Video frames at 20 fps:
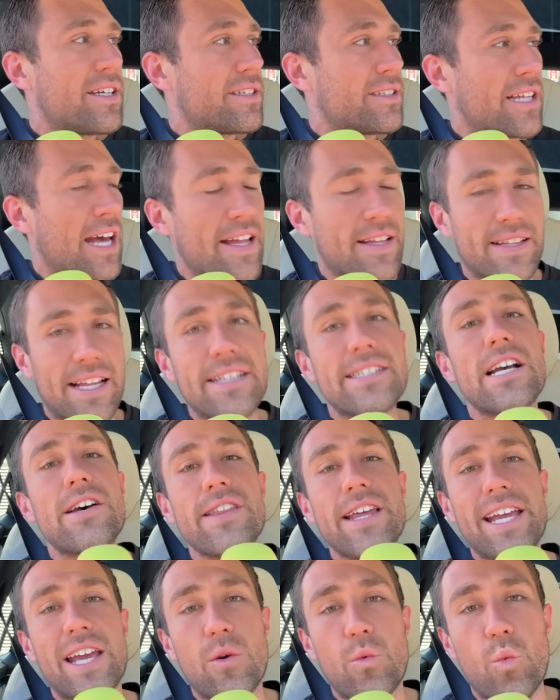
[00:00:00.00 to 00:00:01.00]
That that's how
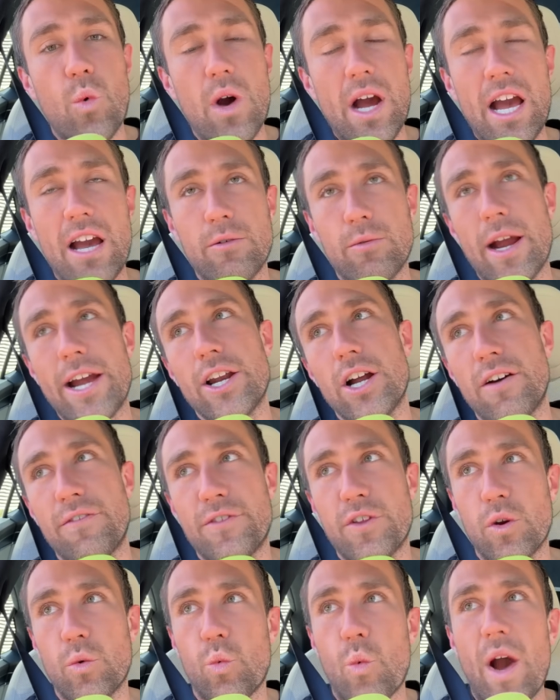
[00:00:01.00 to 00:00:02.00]
they can wi- write off
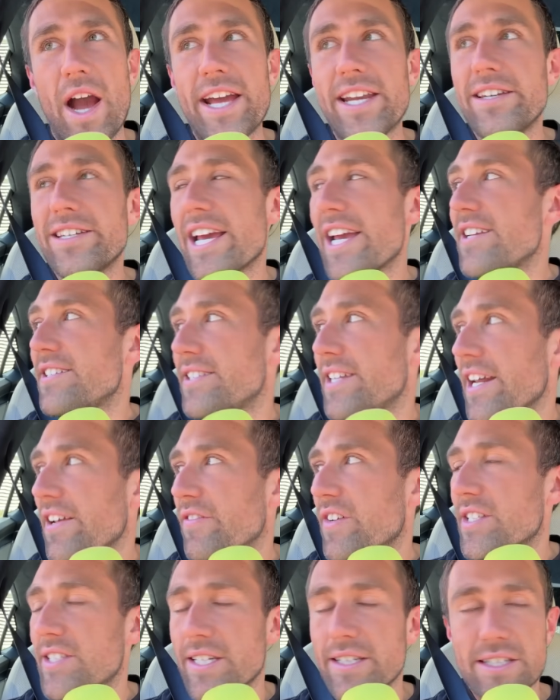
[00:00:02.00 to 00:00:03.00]
their wine tasting
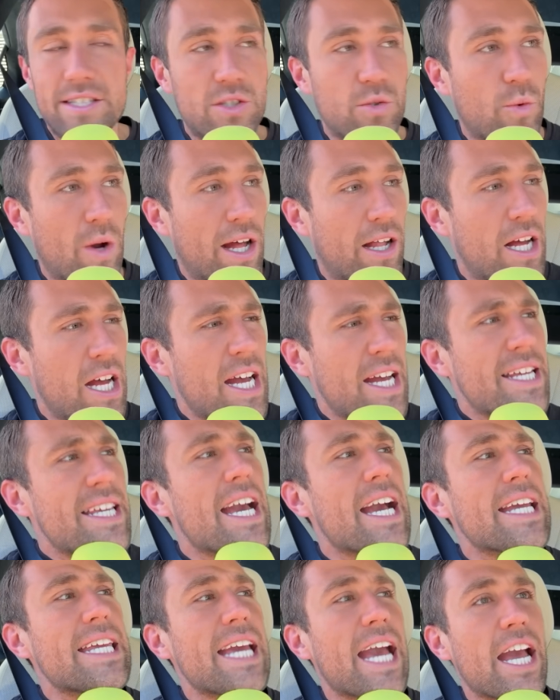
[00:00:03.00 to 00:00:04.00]
visits as well.
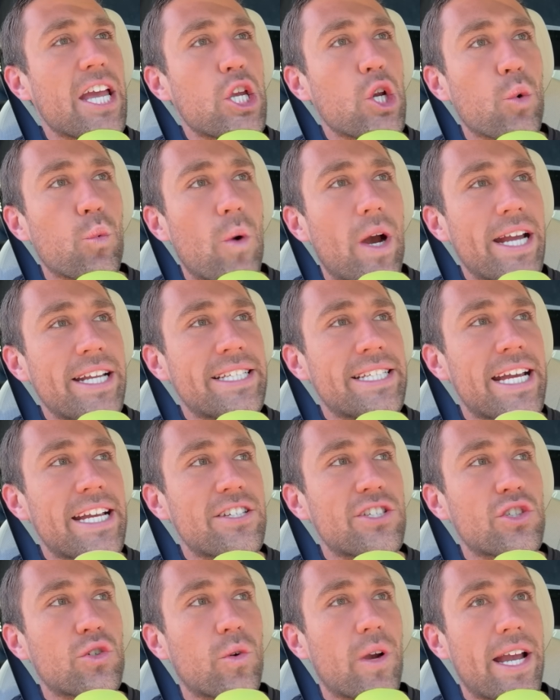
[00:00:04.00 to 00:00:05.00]
Yeah, yeah, your wine
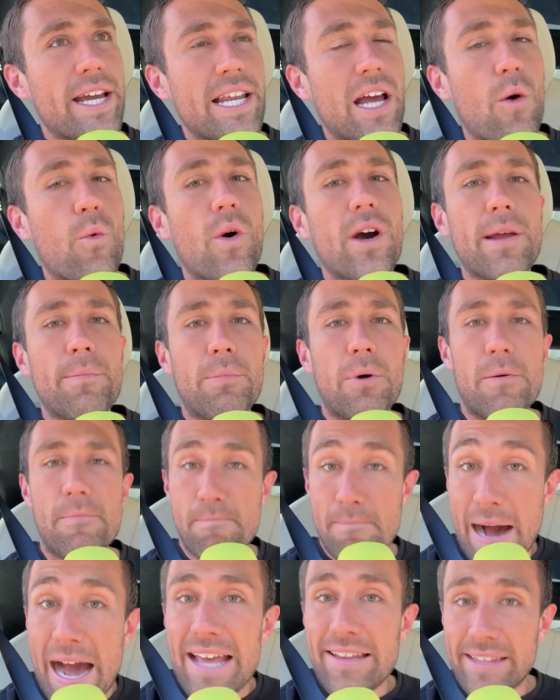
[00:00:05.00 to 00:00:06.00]
tastes great. I want to put
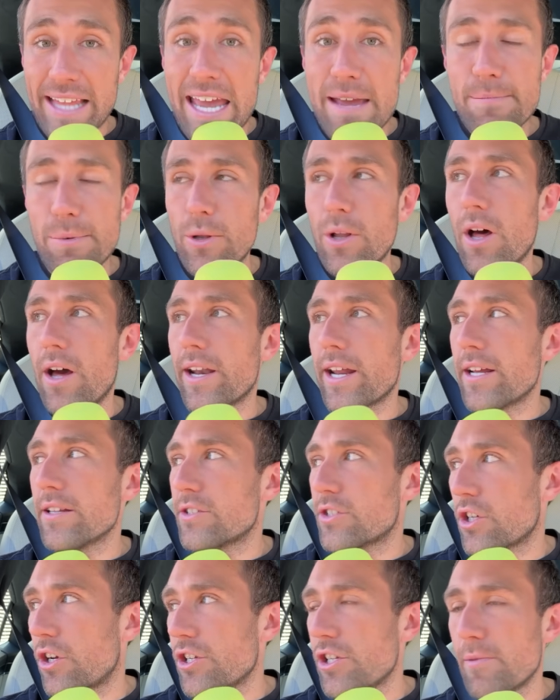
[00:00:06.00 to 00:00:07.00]
my label on it.
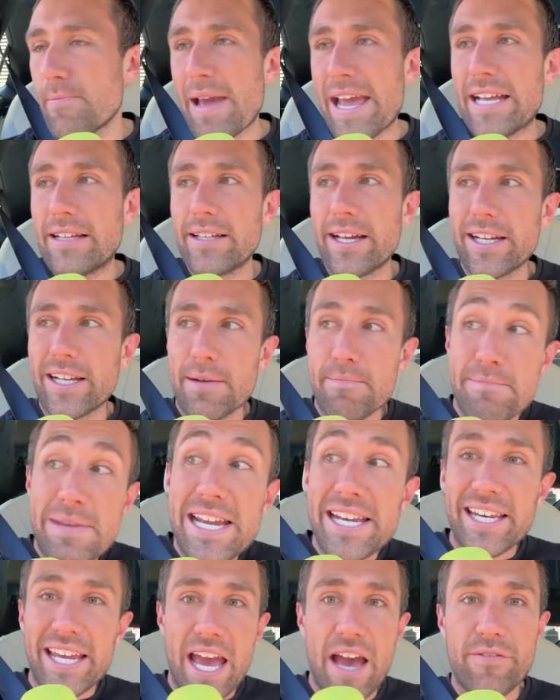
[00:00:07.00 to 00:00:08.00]
So you'll make like a
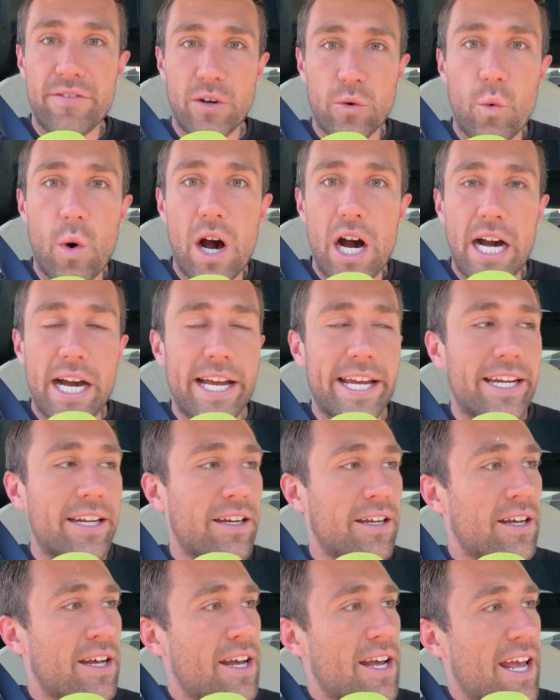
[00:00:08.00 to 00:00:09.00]
meet Kevin wine
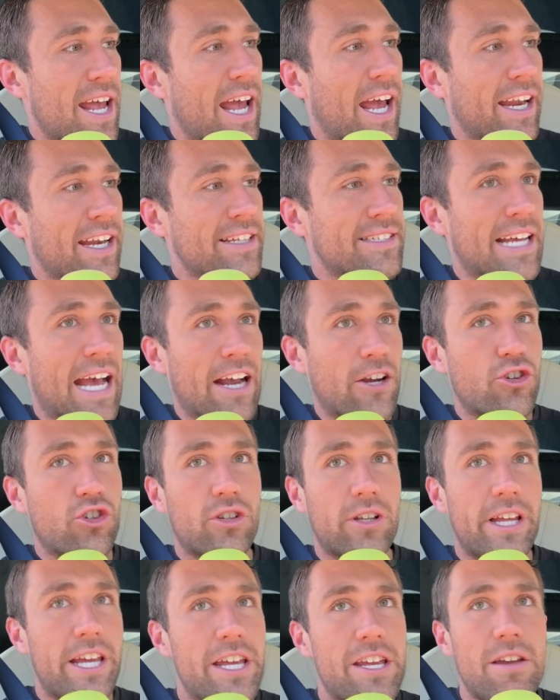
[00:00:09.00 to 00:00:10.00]
and it's
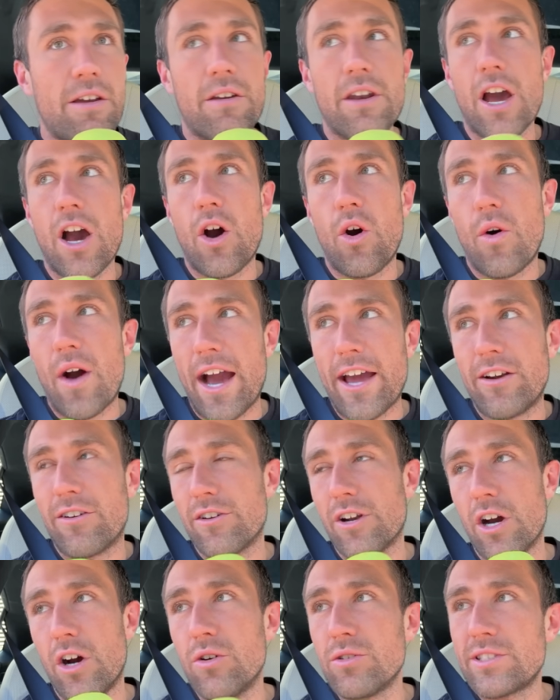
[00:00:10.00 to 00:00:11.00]
actually, you know, I don't
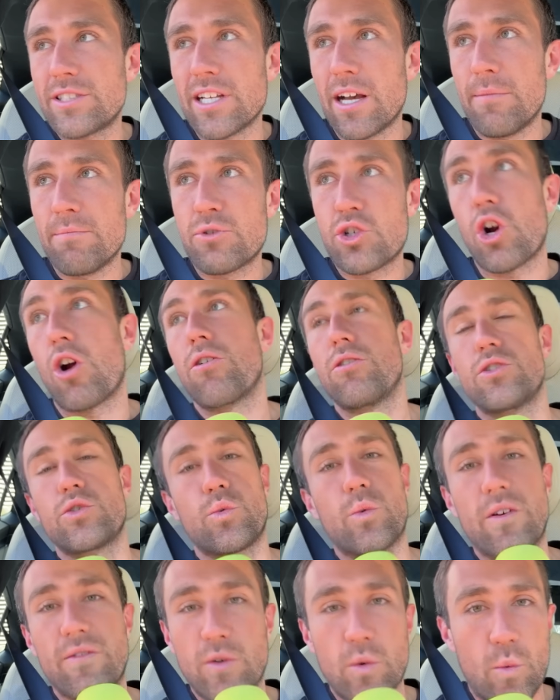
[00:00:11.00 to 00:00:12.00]
know, some Charles
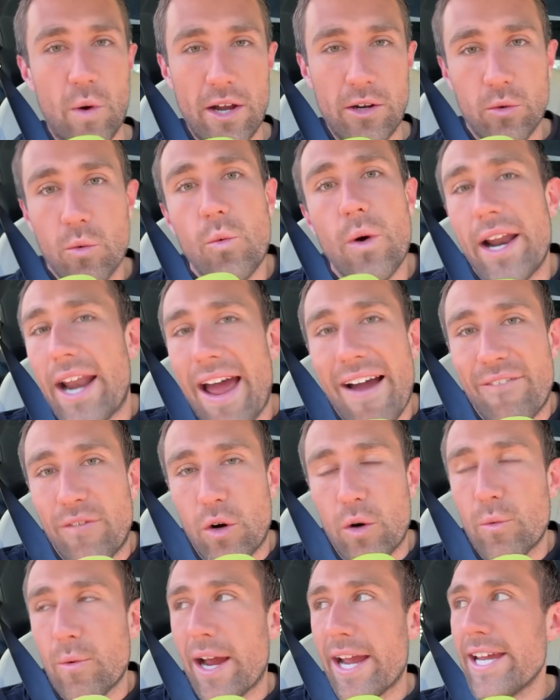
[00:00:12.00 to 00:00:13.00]
River wine or whatever,
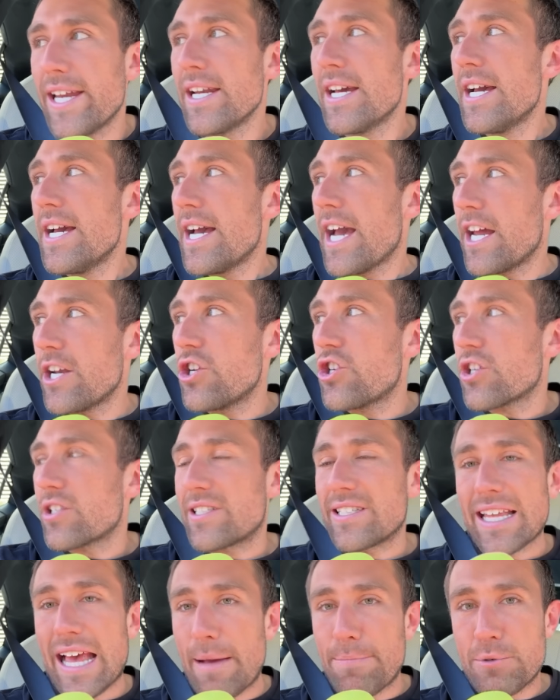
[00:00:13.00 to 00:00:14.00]
right? And you just
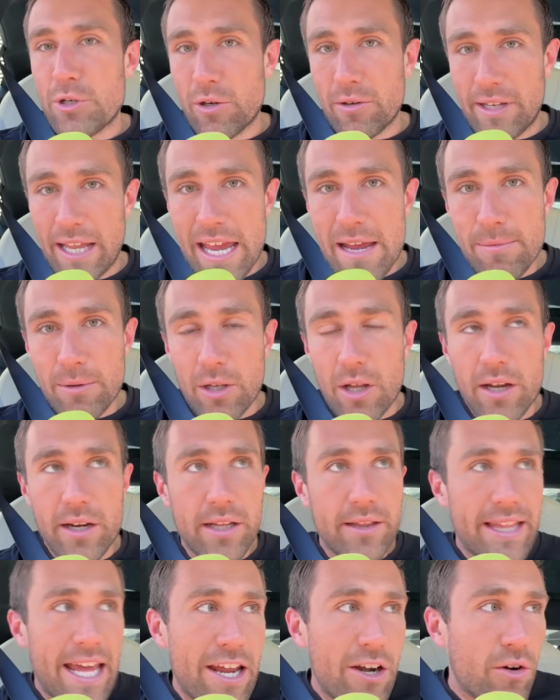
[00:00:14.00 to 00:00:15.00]
slapped your label on
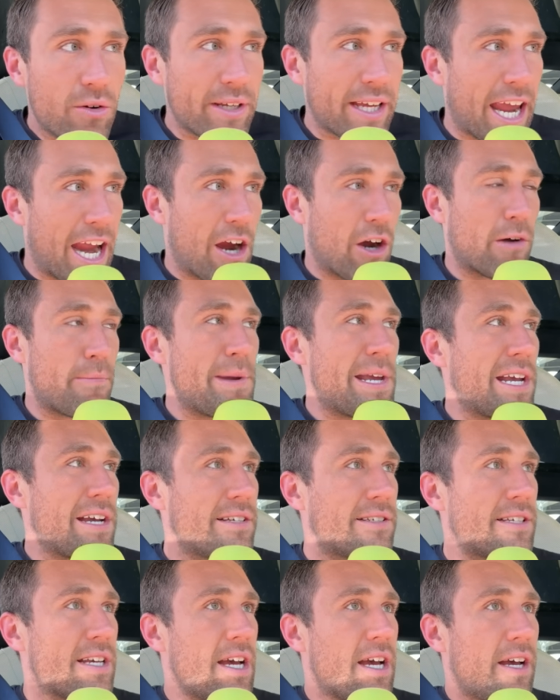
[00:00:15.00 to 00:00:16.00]
it. They don't care
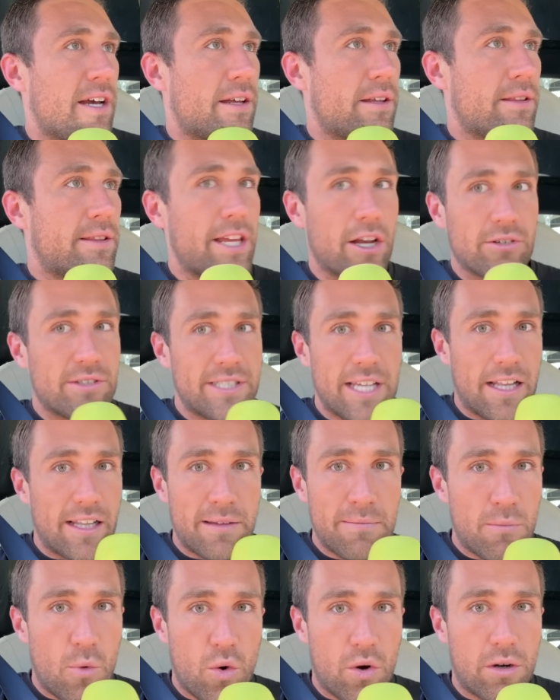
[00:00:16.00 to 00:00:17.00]
because they're selling
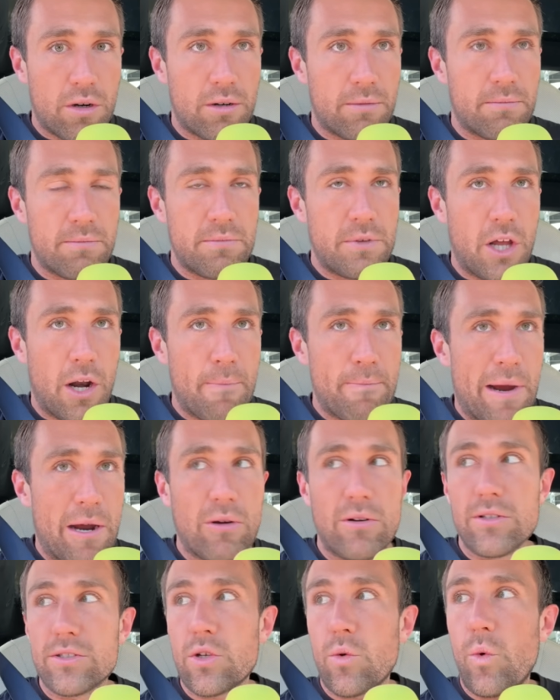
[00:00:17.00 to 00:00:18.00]
more, you know,
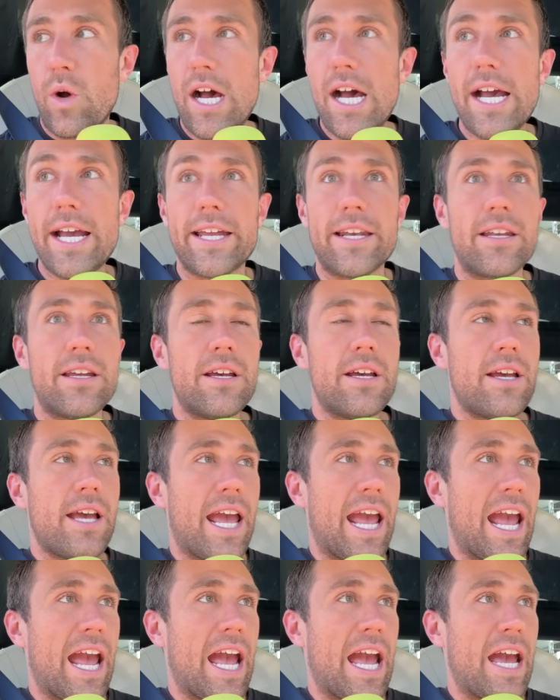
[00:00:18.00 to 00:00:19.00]
barrels of wine.
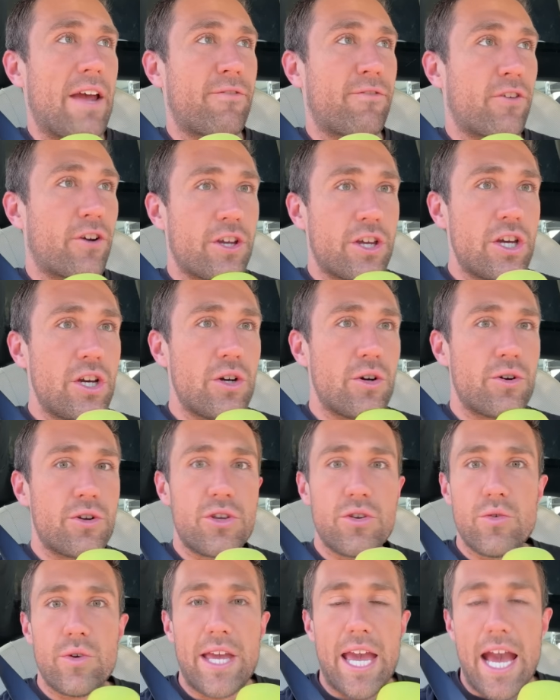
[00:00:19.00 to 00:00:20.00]
And for you,
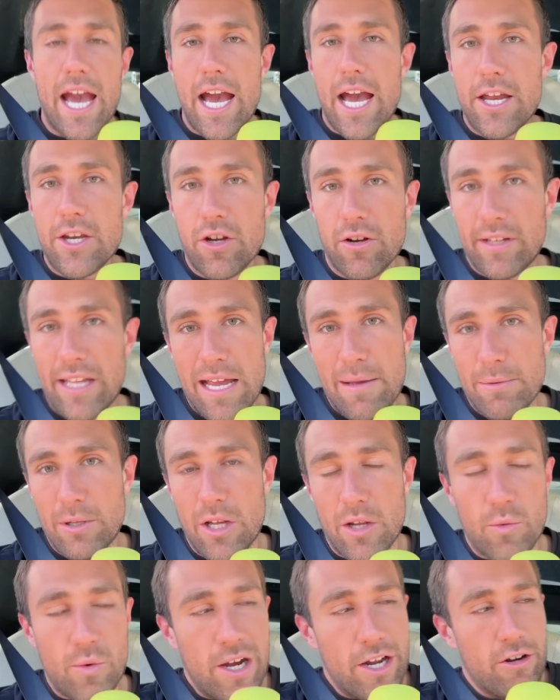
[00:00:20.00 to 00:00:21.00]
you get your label
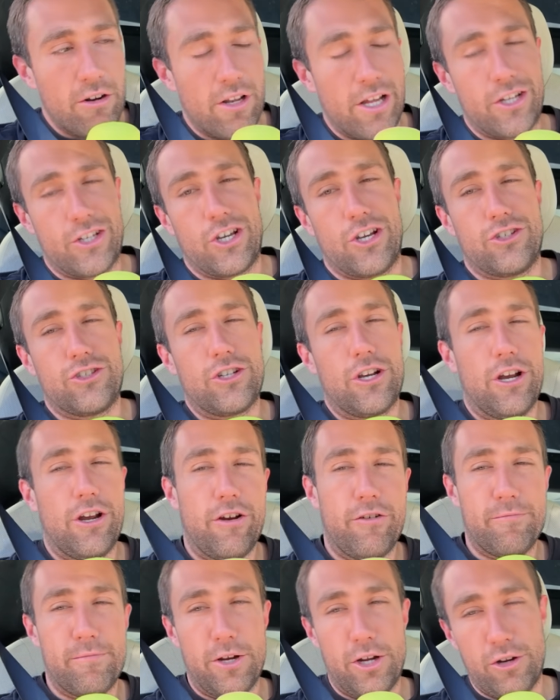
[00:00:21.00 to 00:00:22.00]
on wine. You're like, yes, I
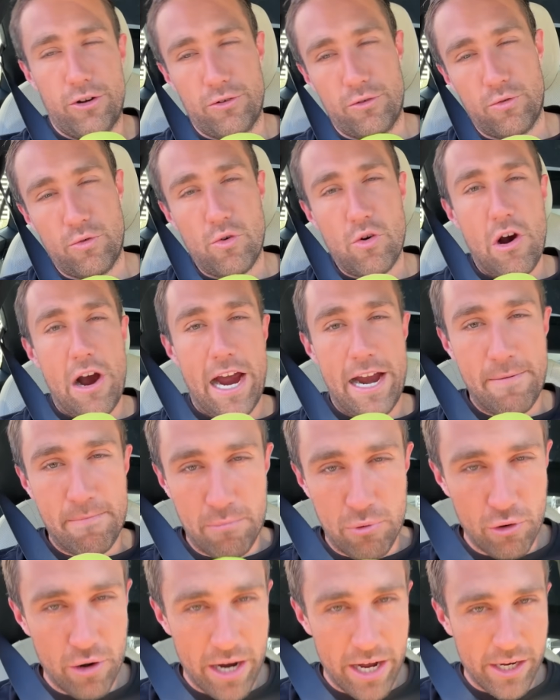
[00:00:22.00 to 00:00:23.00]
have my own wine
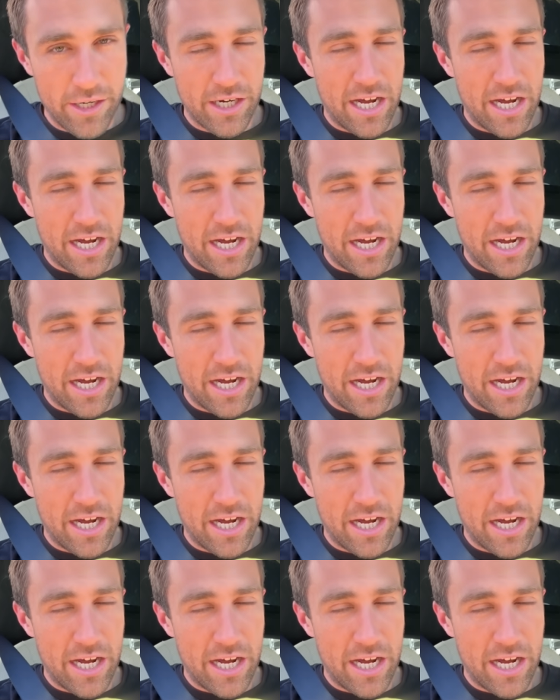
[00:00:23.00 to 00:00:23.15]
brand.